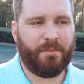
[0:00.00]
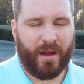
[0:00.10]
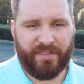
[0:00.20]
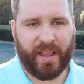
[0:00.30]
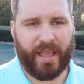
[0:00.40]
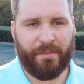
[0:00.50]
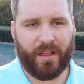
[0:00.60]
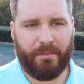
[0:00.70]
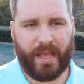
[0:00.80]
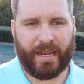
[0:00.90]
Prophet Kim
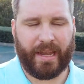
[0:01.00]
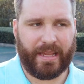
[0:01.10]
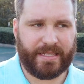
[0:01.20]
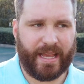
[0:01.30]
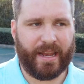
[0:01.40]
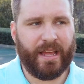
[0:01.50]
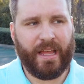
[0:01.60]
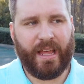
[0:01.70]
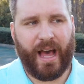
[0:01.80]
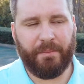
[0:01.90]
Clement. And he said,
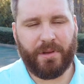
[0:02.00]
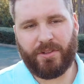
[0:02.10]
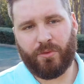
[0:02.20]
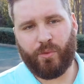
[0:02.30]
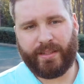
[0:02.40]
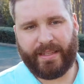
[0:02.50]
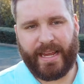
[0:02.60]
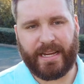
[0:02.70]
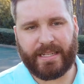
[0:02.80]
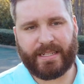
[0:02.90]
I'm going to
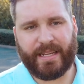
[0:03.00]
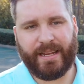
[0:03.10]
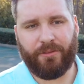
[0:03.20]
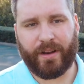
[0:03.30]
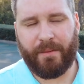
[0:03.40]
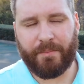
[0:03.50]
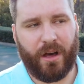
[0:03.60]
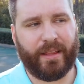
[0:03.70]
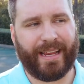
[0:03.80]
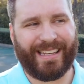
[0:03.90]
release what I'm
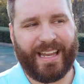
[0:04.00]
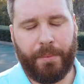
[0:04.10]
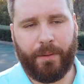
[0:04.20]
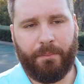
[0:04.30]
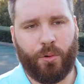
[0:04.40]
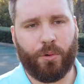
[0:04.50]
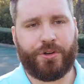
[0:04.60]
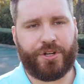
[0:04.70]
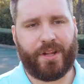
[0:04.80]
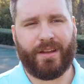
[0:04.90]
calling double
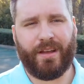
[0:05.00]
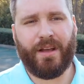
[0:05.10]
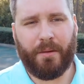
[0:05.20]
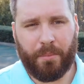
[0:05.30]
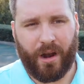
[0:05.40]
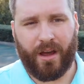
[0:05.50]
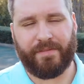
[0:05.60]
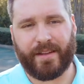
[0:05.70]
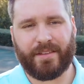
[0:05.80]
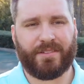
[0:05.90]
portion
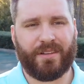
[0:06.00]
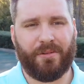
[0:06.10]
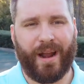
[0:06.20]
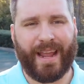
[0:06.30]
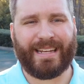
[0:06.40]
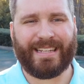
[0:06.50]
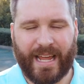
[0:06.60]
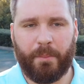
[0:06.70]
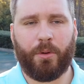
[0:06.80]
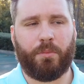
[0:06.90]
prophets, right?
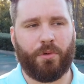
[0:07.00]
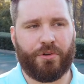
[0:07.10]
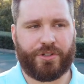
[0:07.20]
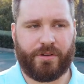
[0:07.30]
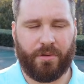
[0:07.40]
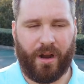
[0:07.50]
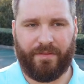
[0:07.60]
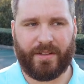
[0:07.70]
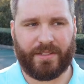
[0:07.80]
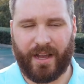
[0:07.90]
Double portion
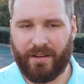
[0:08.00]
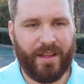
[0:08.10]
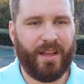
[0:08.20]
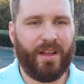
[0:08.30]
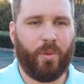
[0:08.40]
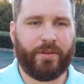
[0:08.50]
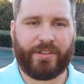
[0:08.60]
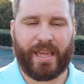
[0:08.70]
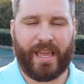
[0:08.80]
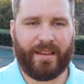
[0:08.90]
prophets. Now,
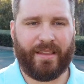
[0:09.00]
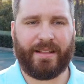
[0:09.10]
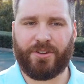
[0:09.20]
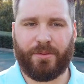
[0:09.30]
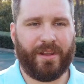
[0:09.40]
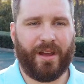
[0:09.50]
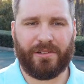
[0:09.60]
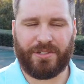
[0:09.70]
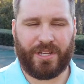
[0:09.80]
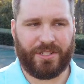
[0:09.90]
once again, that
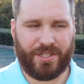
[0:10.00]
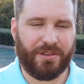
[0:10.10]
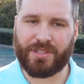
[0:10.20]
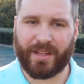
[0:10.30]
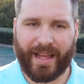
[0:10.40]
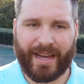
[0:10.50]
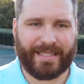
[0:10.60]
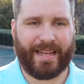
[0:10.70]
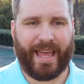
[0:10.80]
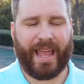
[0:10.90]
terminology is used a
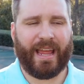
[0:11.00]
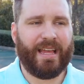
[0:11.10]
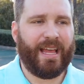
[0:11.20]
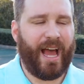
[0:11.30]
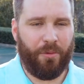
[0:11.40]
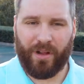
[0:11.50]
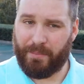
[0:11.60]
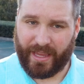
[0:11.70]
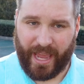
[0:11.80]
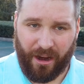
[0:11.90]
lot today. I want
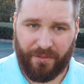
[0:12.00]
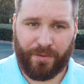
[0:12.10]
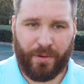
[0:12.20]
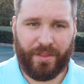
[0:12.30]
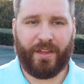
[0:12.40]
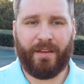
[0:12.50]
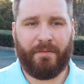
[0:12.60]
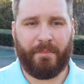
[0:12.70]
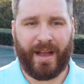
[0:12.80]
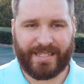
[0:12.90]
to be careful with it
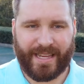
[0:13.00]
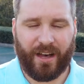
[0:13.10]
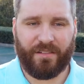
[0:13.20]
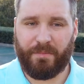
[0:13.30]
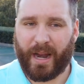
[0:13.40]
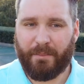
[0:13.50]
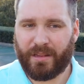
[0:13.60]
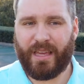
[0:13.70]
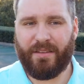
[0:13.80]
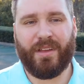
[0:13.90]
myself, but I
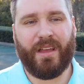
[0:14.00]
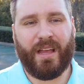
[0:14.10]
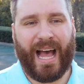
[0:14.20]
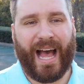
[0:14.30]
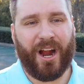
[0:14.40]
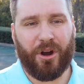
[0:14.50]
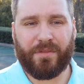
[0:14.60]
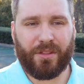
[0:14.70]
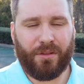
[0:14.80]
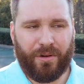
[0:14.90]
believe I
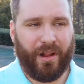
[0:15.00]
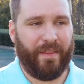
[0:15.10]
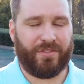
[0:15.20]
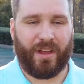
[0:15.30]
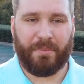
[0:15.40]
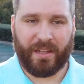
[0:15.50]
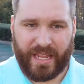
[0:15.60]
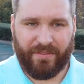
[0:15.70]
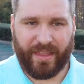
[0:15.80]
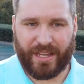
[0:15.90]
heard the Lord on this. I
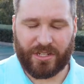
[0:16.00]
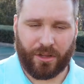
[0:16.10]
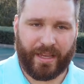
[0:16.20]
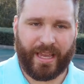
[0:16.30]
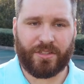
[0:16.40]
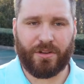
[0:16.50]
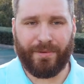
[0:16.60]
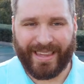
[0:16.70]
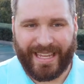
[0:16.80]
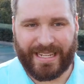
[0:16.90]
believe that he's looking to
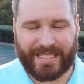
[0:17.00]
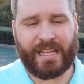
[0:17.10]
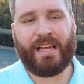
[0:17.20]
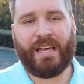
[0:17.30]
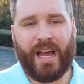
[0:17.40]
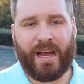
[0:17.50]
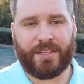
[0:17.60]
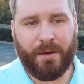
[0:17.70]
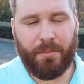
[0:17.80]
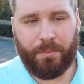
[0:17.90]
release a
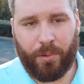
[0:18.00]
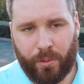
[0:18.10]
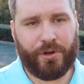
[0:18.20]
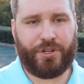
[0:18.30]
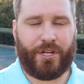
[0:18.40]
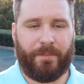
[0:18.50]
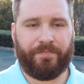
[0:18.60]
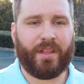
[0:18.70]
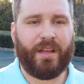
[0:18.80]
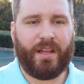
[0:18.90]
double
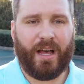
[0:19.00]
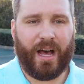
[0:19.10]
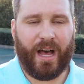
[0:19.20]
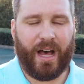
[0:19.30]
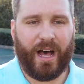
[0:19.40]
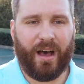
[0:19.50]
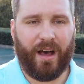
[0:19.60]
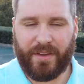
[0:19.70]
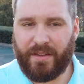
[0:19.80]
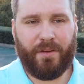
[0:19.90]
portion uh,
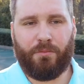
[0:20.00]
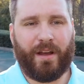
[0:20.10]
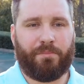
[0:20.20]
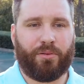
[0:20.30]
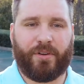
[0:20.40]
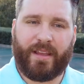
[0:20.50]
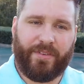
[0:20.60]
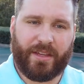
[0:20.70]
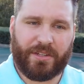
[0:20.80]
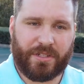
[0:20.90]
of even what
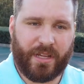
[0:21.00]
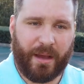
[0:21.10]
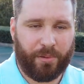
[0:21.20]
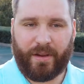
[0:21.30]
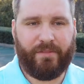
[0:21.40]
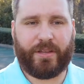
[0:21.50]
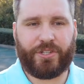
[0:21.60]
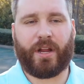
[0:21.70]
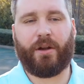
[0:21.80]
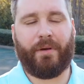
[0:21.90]
previous a
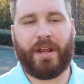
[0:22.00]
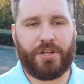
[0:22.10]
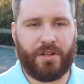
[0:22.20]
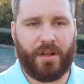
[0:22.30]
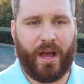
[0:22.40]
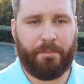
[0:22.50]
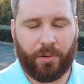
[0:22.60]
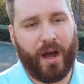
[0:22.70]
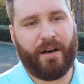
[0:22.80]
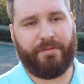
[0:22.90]
previous generation of
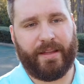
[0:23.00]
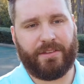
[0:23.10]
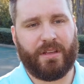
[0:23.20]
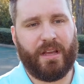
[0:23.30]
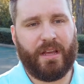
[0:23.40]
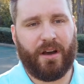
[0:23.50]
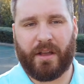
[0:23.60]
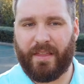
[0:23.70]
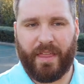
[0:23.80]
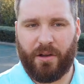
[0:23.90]
prophets,
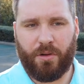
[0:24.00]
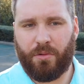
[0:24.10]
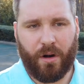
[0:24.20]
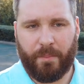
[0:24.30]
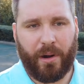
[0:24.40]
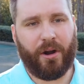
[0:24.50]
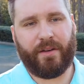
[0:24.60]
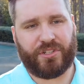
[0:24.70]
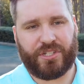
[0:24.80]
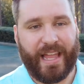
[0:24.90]
okay, that who were a
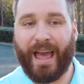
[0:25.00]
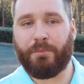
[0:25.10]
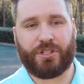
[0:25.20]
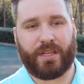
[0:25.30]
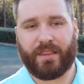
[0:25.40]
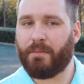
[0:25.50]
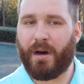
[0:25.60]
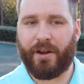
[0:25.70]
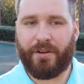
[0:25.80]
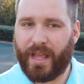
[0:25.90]
part of establishing the
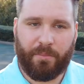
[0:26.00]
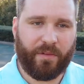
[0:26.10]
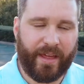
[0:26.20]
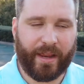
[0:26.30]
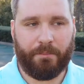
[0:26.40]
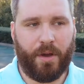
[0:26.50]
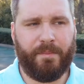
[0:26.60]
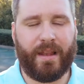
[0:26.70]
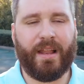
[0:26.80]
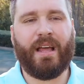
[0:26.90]
modern day prophetic
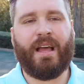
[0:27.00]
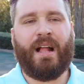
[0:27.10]
movement.